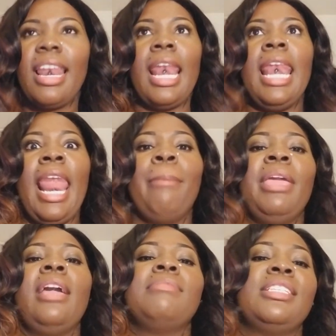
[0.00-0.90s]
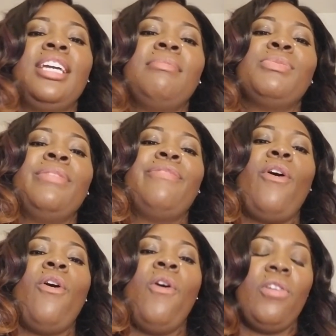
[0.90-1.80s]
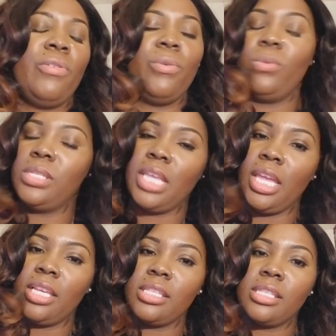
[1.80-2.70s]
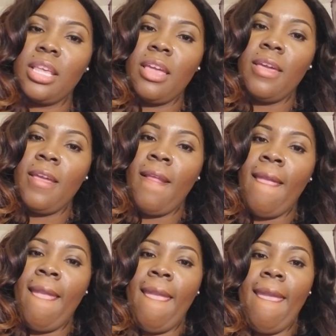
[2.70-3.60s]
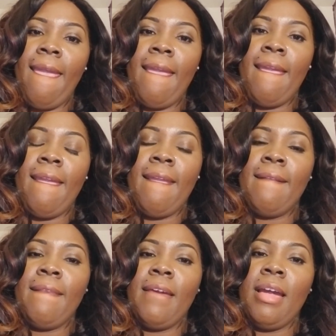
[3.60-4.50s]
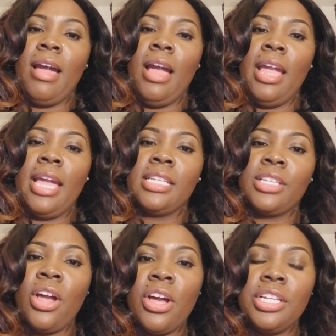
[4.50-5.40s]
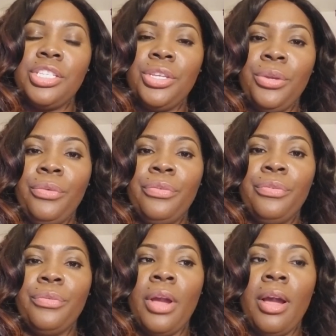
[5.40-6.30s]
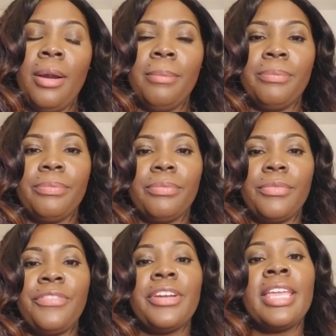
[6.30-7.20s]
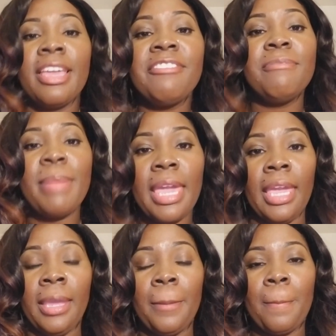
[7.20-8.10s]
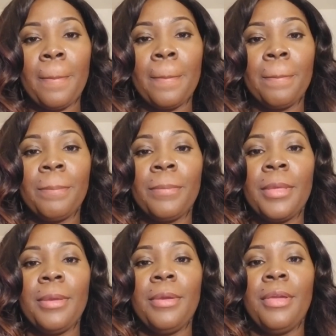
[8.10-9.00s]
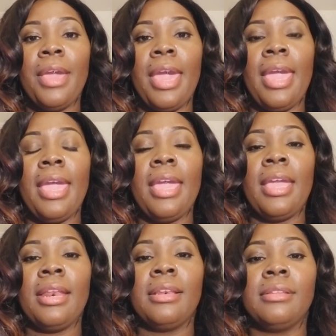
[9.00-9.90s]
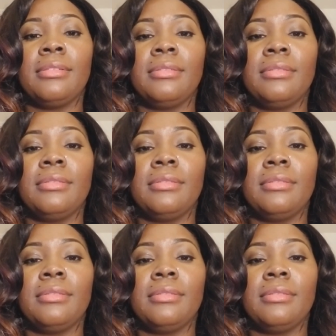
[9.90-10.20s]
Let me come to terms with all of those things. And I asked God to forgive me and